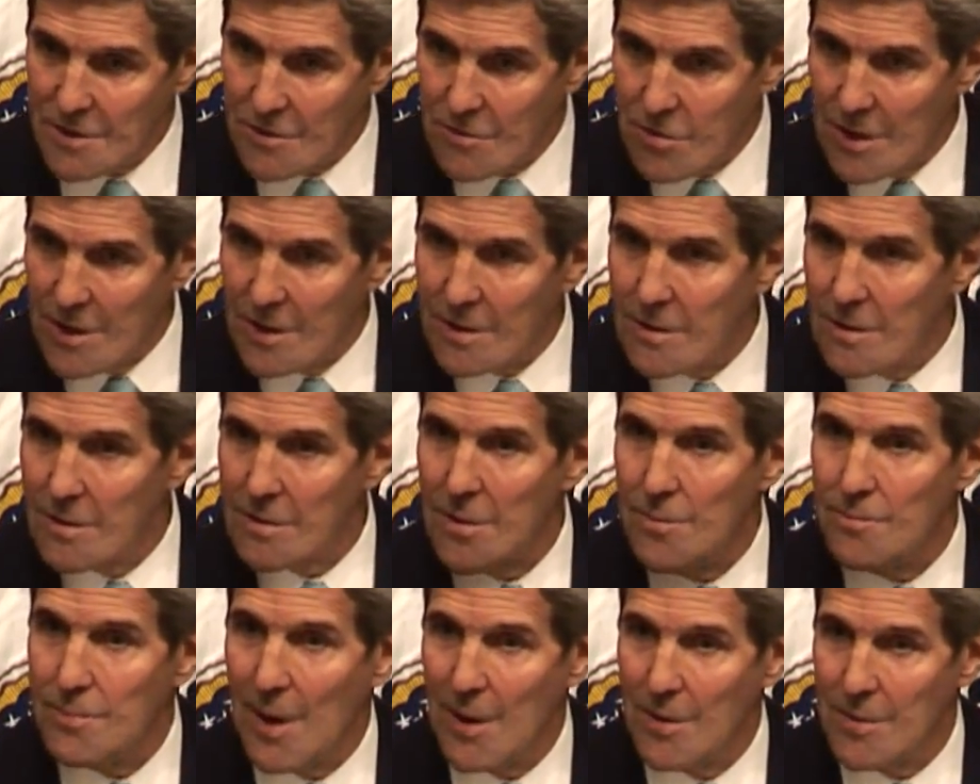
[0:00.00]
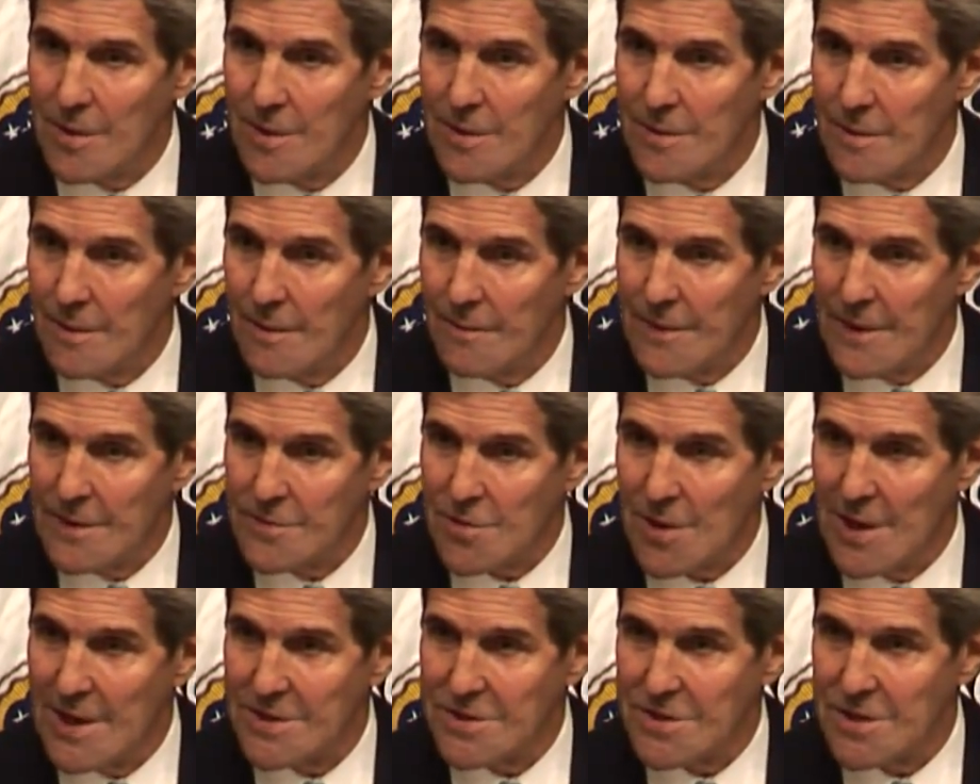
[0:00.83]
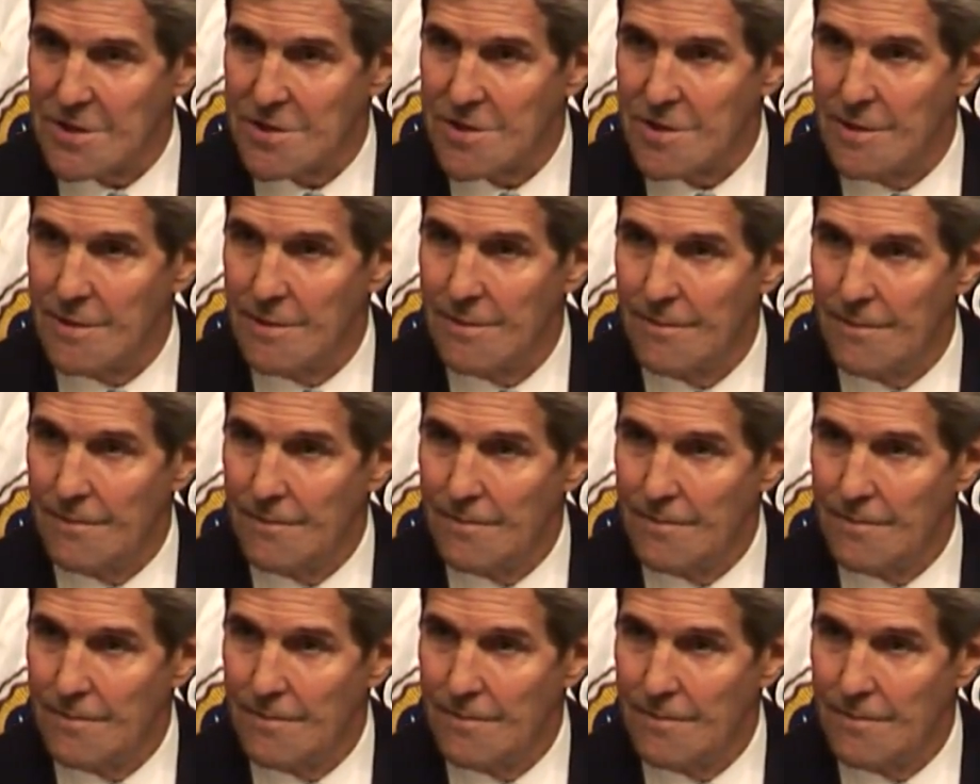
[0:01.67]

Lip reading: the critical component of the transition.